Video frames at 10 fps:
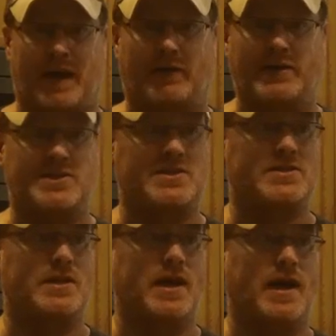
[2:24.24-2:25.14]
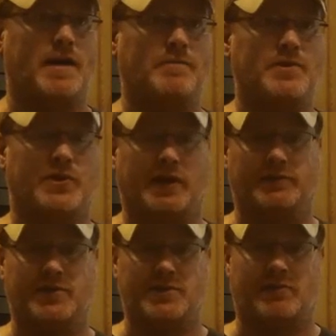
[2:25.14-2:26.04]
pellets, you're going
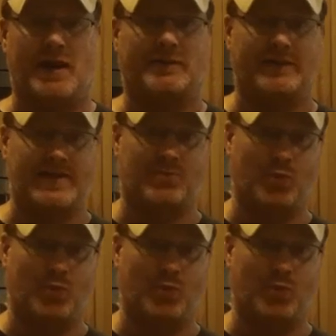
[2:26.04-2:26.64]
to lose a lot less